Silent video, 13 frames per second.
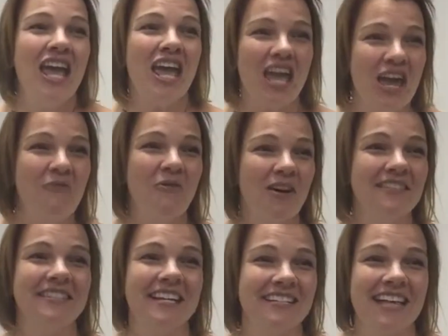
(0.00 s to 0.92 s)
He
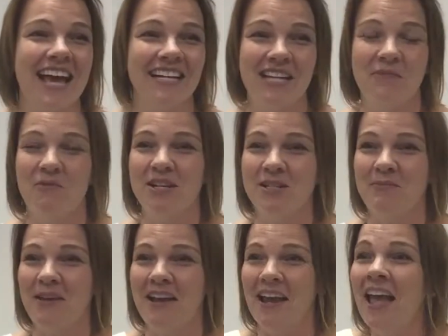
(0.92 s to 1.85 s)
wants the exact same
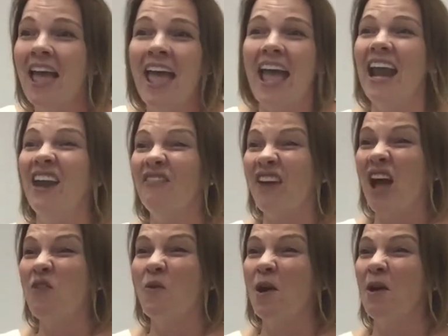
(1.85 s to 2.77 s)
recipe. And if
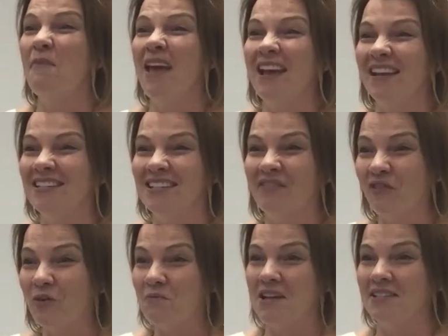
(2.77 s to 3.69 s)
I want to make a
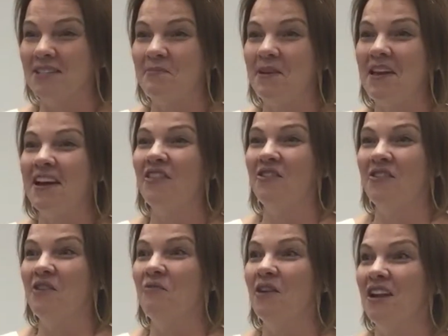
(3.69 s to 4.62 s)
different recipe other
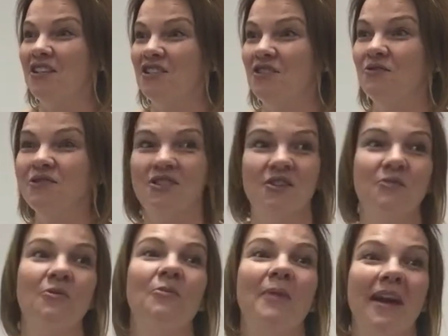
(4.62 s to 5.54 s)
than what he's used to,
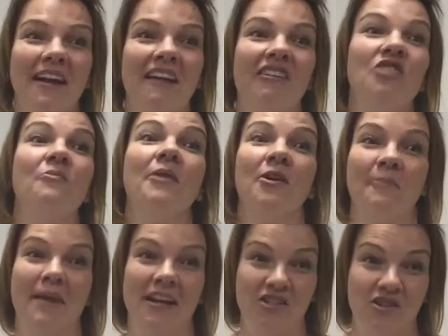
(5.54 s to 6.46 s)
well, by golly, you better
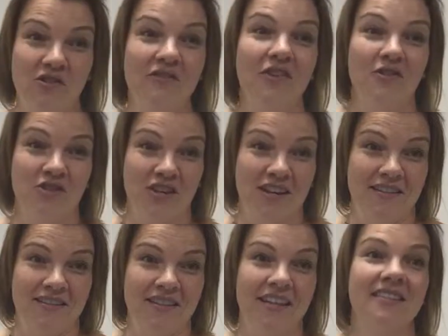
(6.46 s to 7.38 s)
make 2
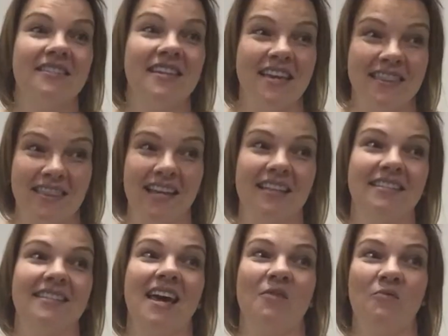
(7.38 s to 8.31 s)
versions, because he thinks
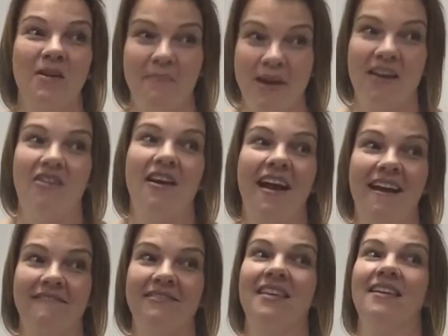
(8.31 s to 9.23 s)
that we better
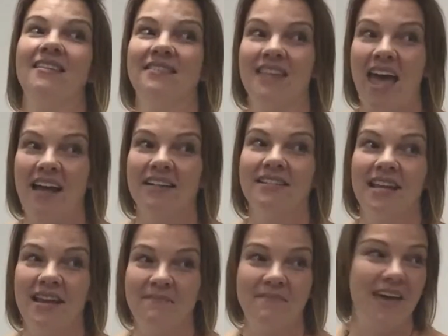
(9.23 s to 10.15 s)
have the exact
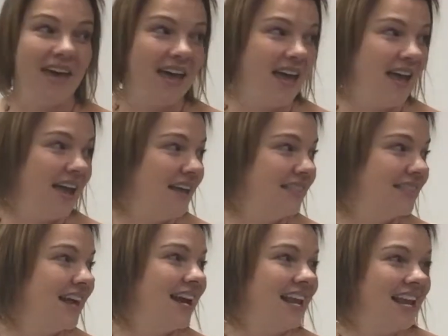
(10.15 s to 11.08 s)
same thing
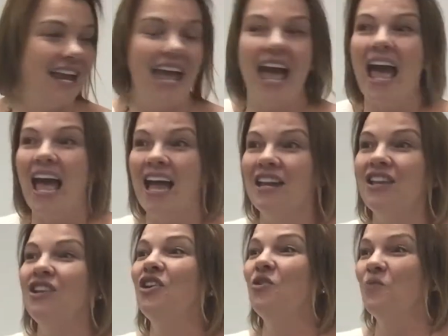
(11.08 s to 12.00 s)
that he had,
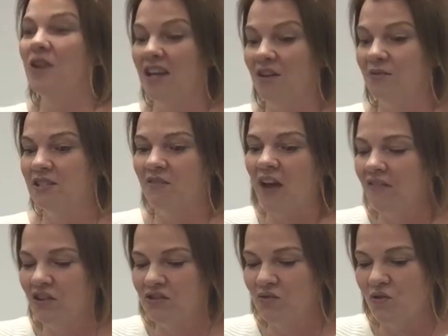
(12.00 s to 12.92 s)
when he was
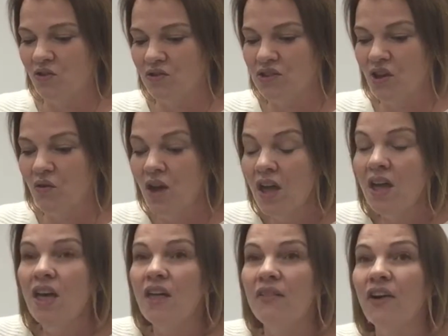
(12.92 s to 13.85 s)
5 years old. So
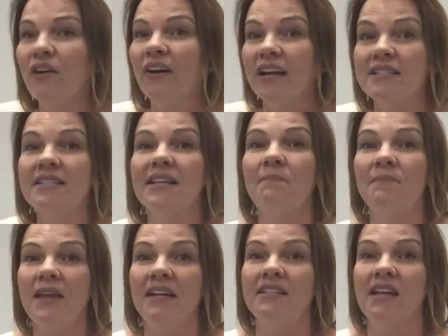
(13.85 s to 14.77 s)
there is
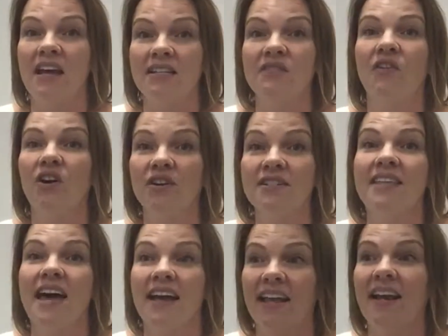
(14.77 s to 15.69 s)
something to, as far as
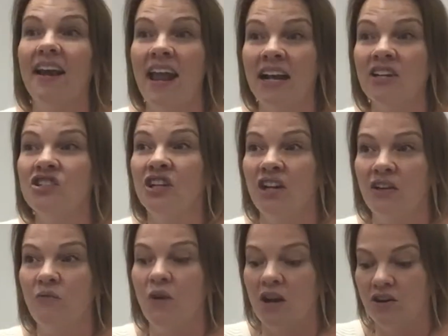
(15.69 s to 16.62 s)
that connection
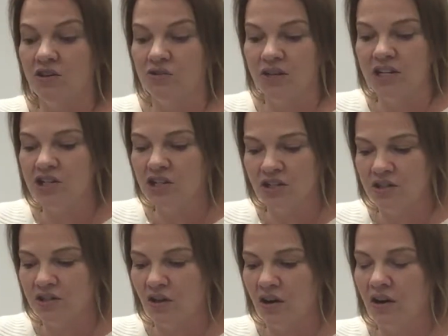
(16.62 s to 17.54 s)
of what our
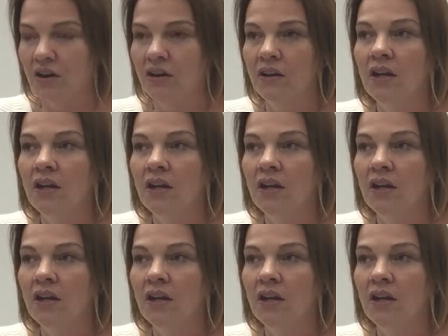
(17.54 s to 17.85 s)
traditions are.